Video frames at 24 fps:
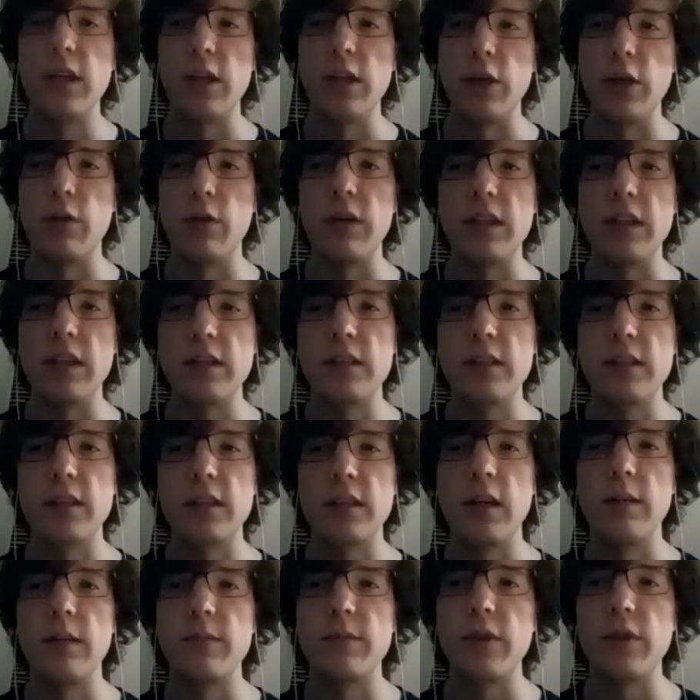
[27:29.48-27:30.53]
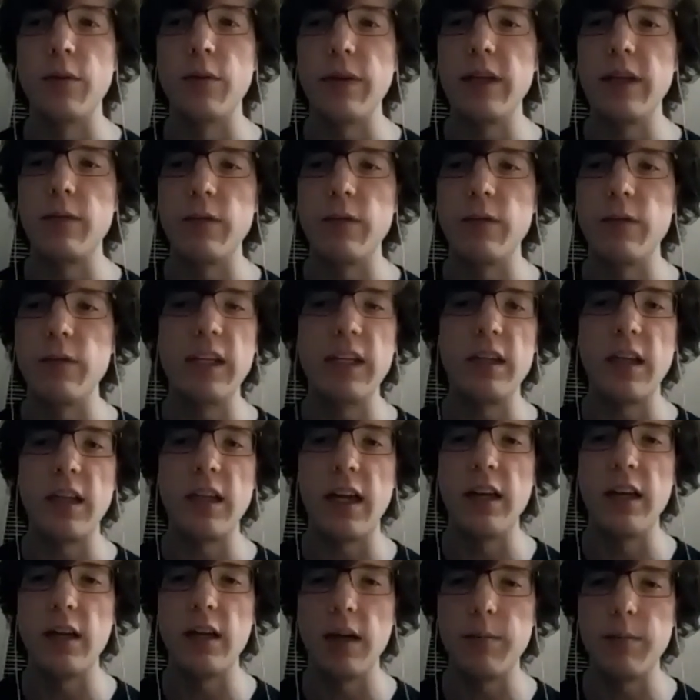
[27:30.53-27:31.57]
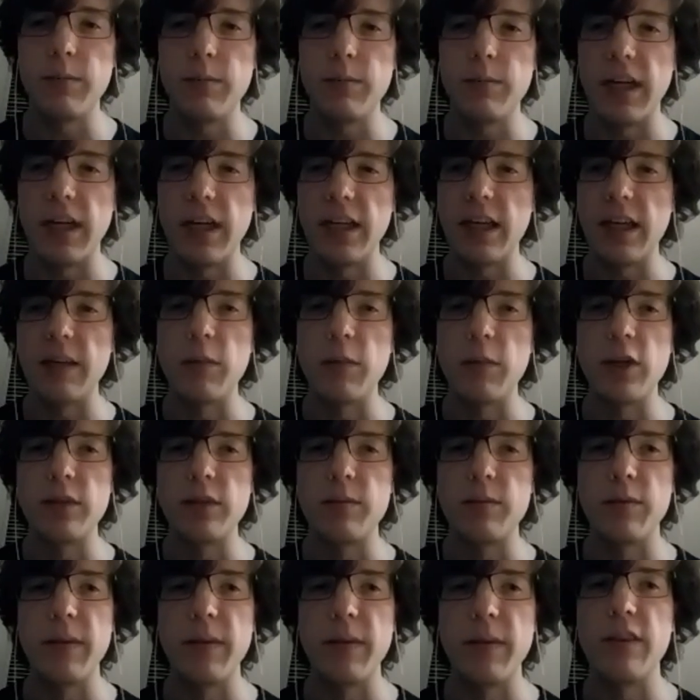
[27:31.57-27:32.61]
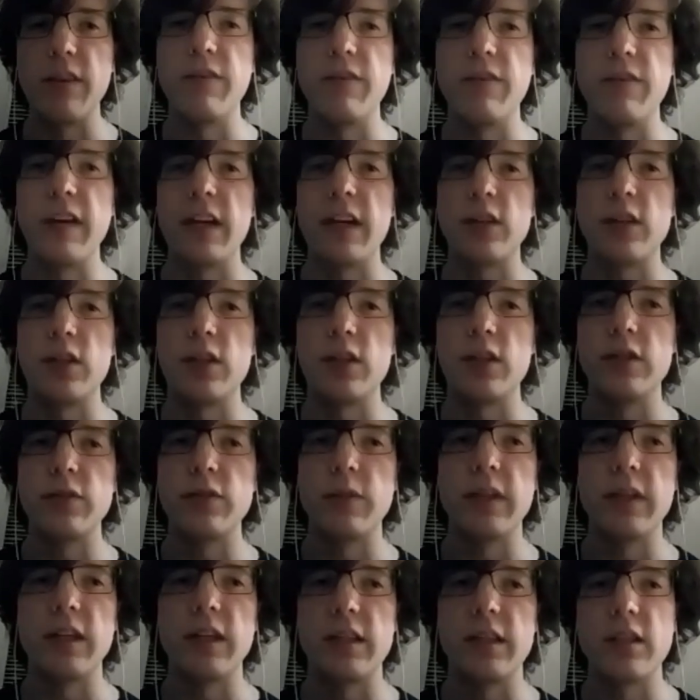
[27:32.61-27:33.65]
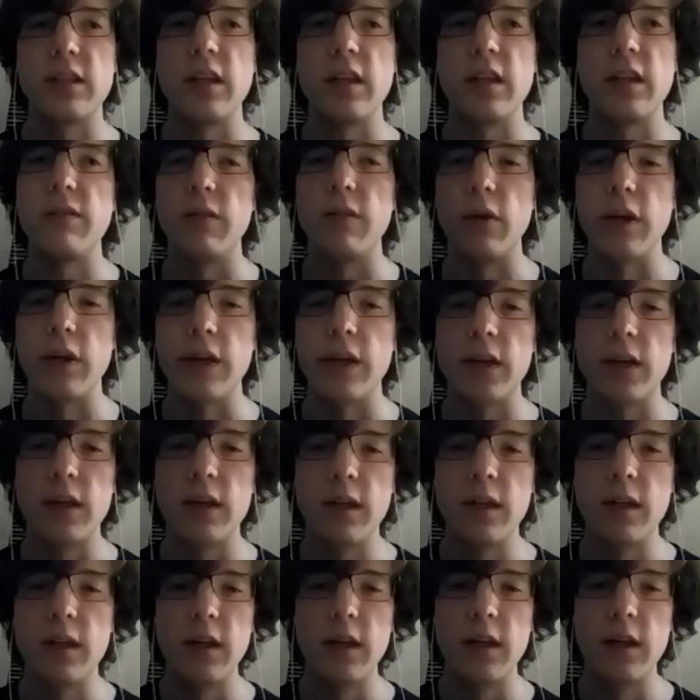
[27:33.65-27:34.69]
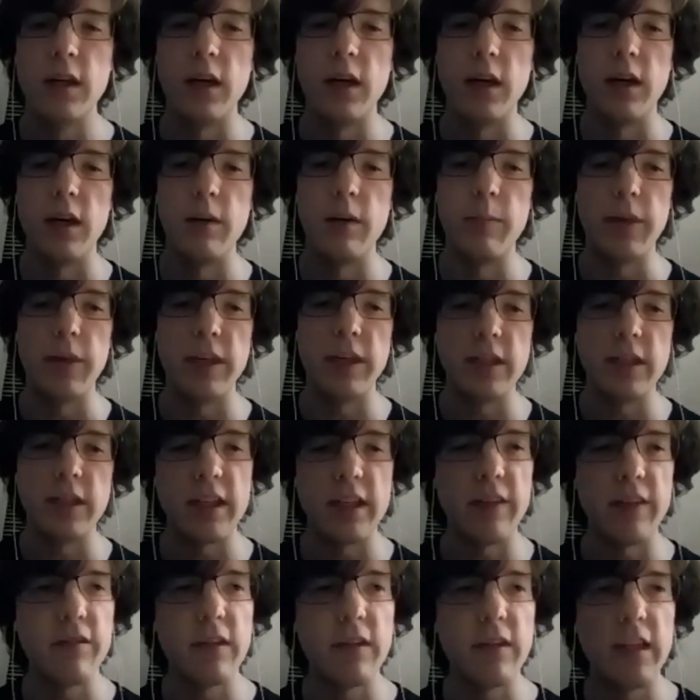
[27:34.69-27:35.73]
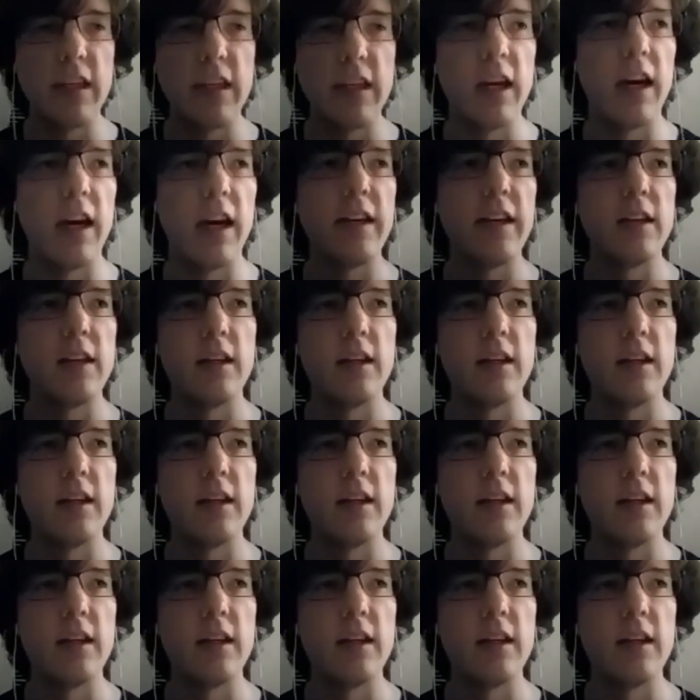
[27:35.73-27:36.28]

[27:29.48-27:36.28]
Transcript: units. So we didn't end up taking multiple manufacturers with us on the fork. But it's definitely not